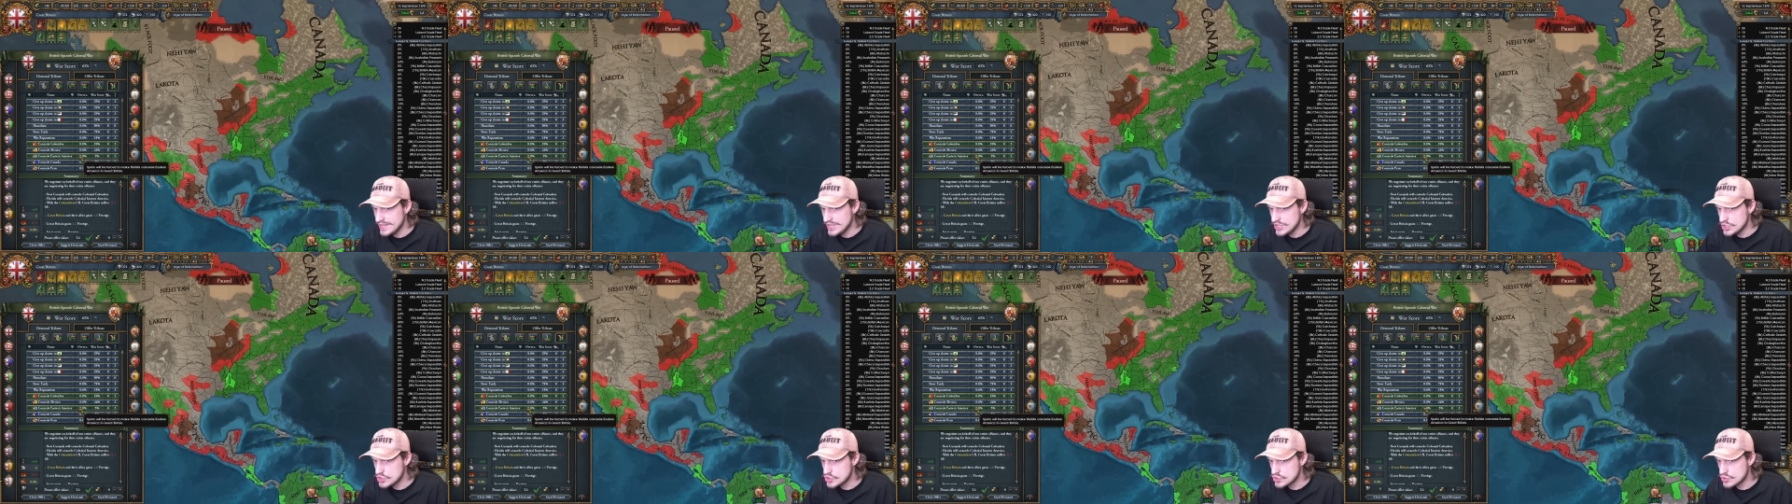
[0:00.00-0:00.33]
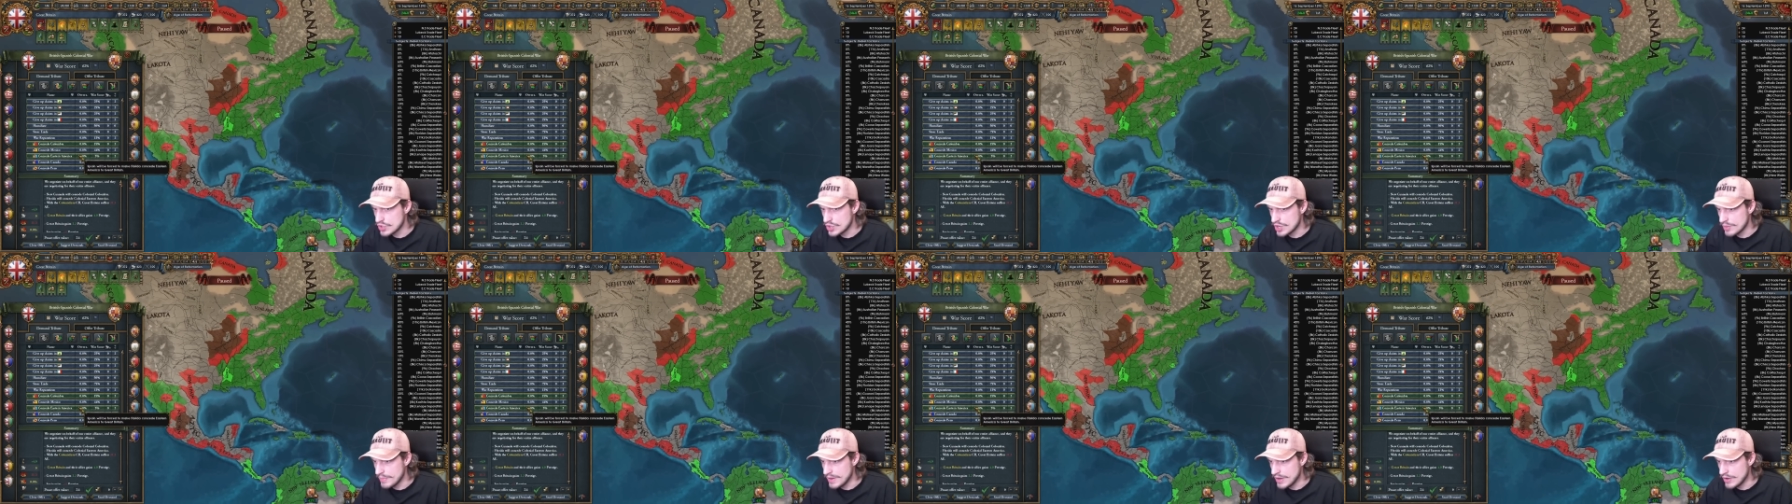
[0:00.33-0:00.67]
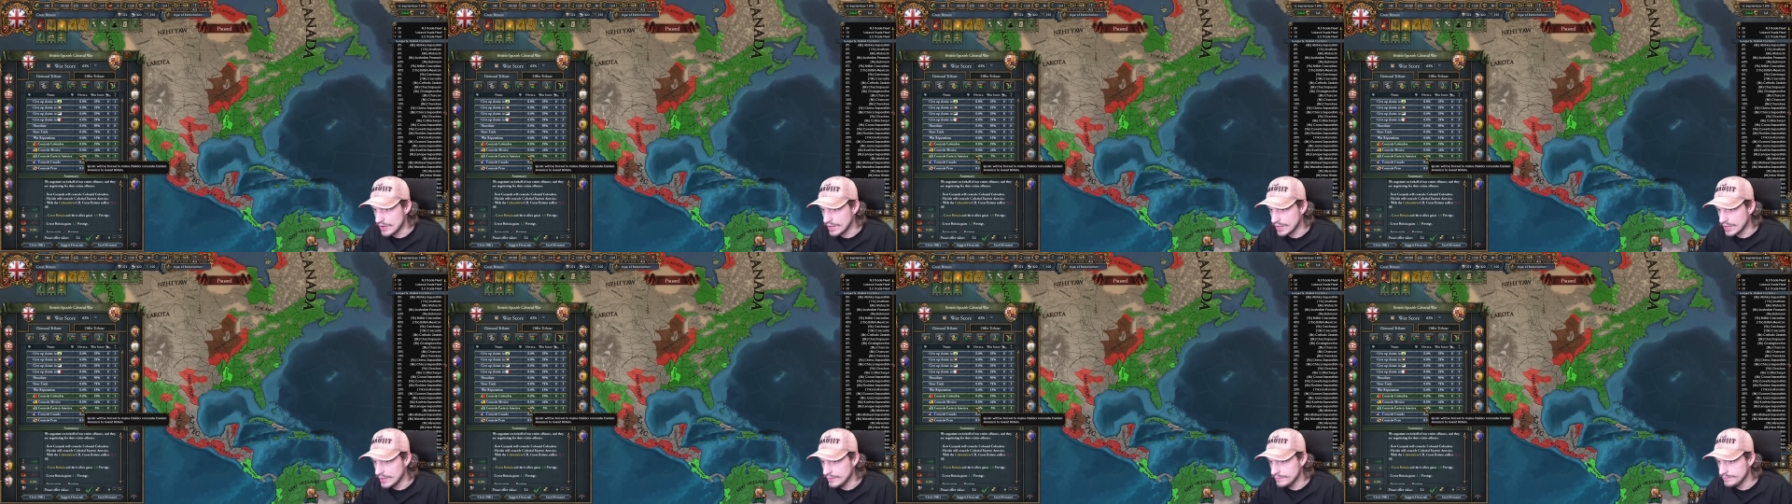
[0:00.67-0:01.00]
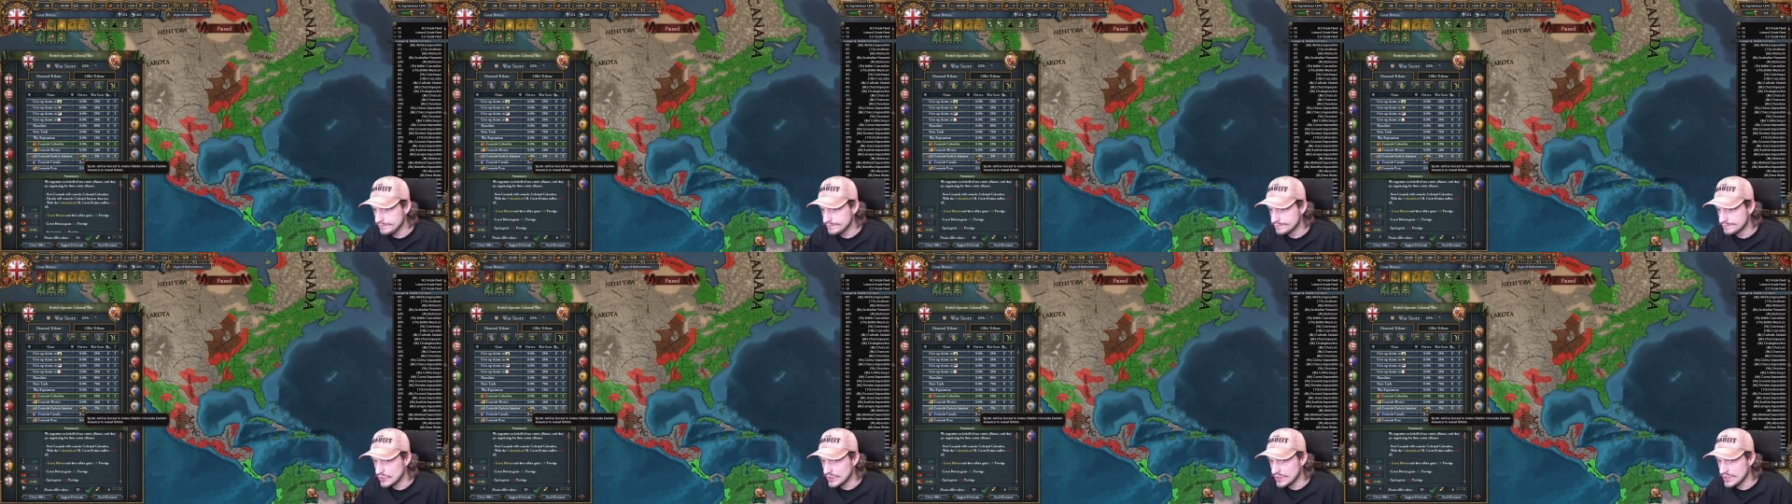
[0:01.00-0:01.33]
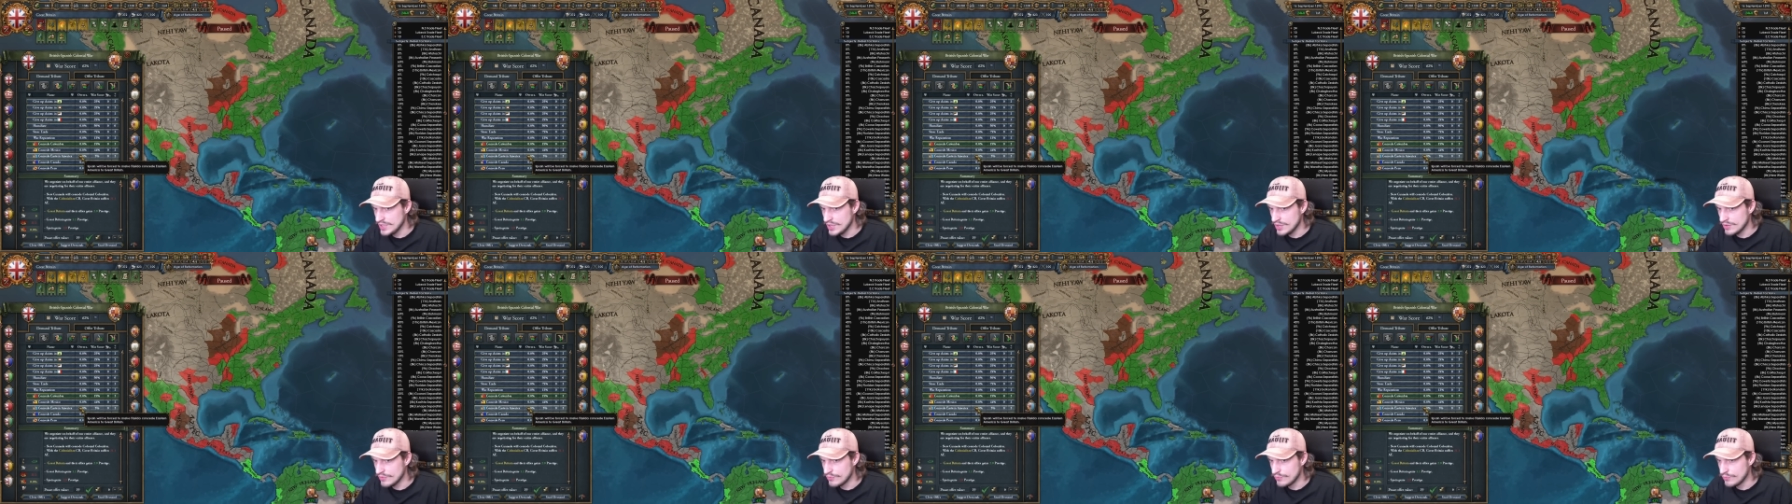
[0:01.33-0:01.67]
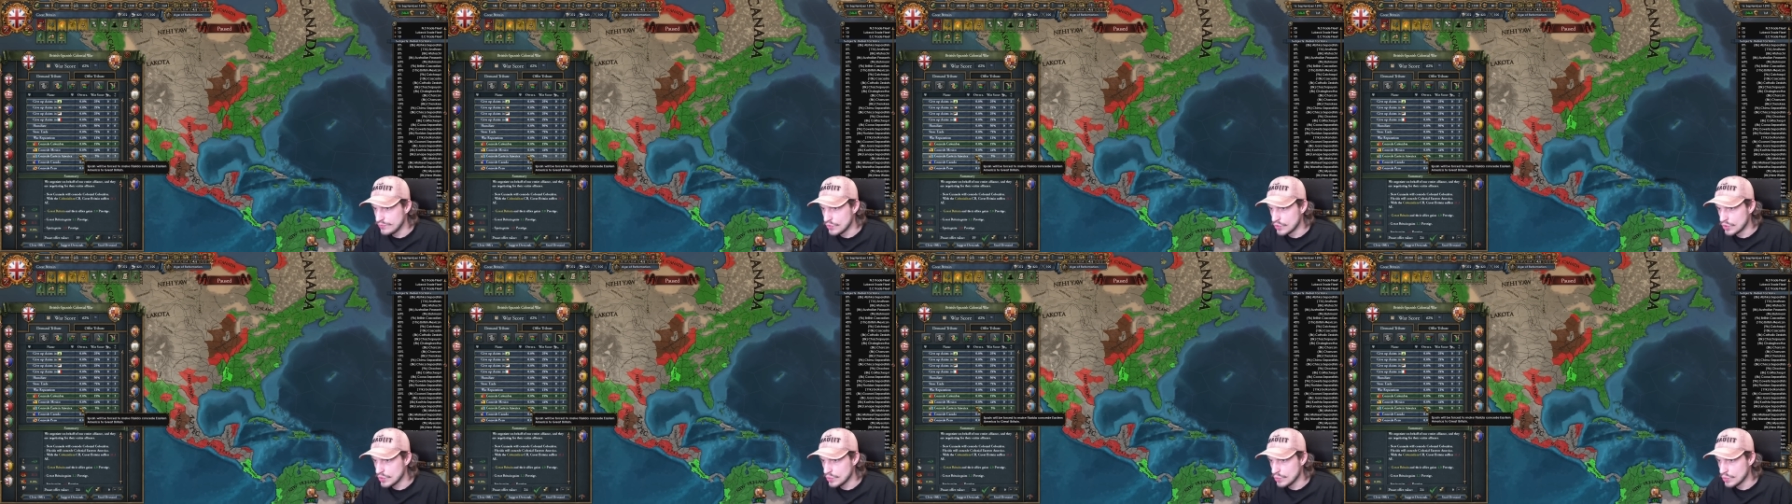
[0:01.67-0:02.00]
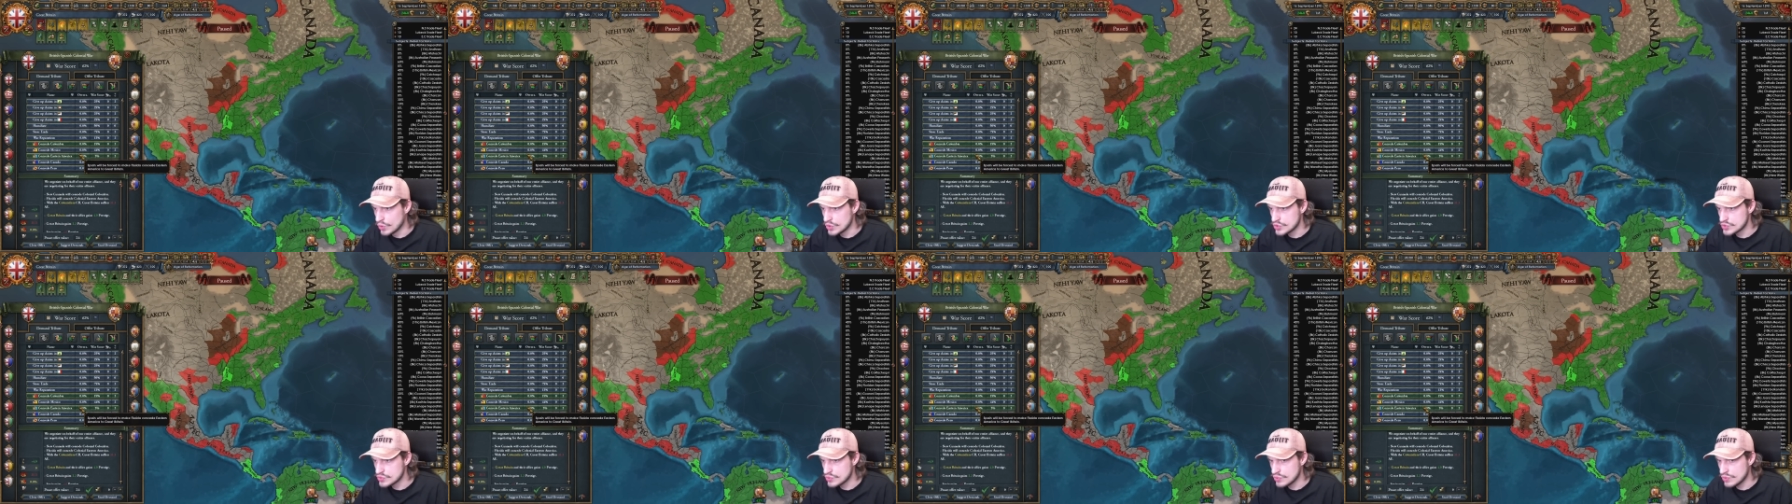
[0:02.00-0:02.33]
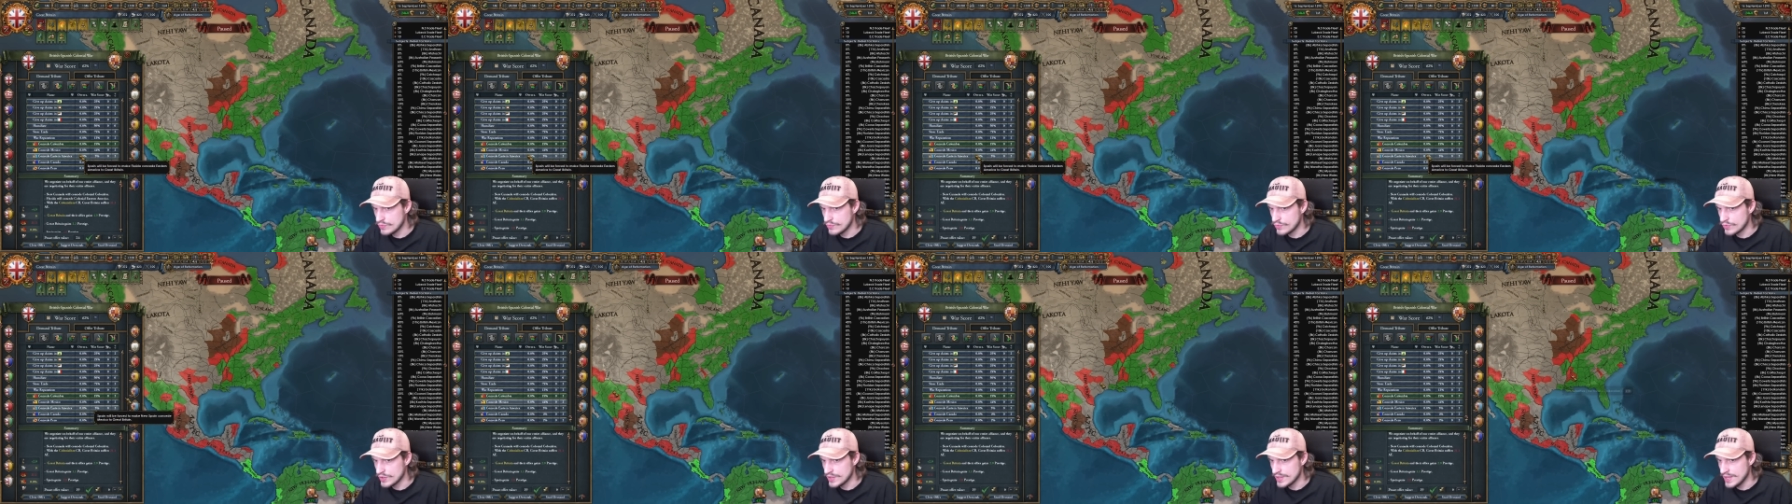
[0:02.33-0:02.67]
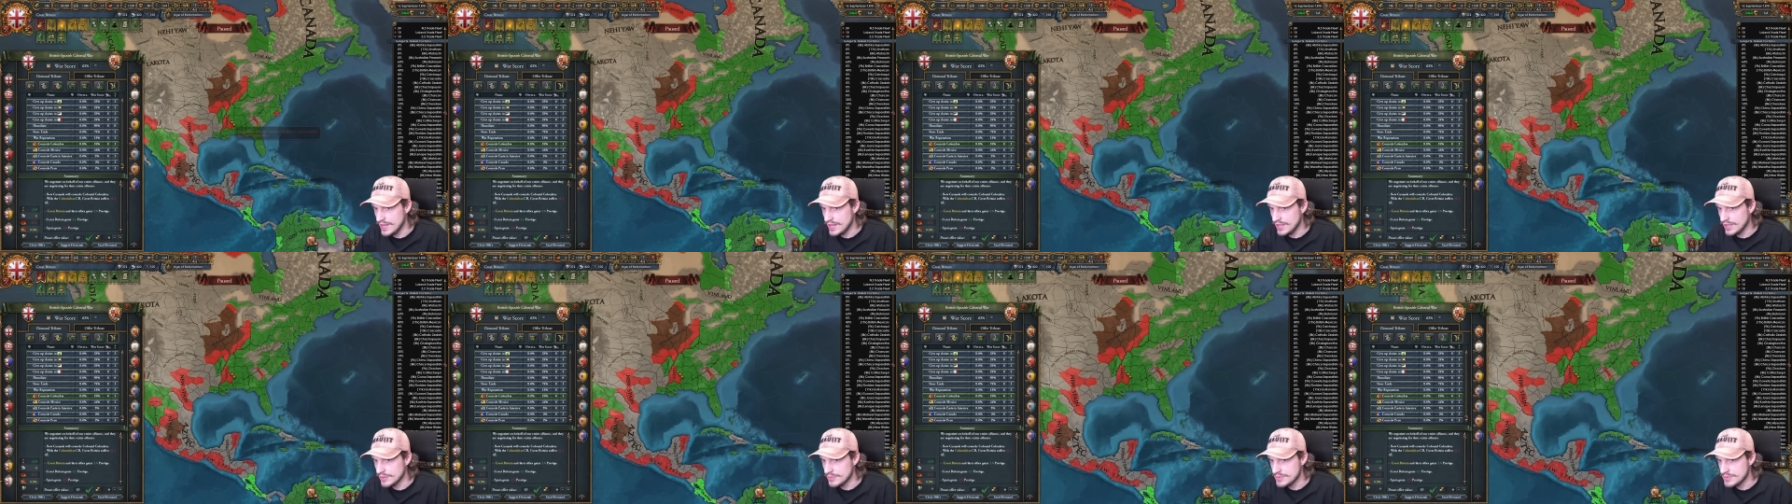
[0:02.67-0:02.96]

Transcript: Eastern America, really 4 war score for that?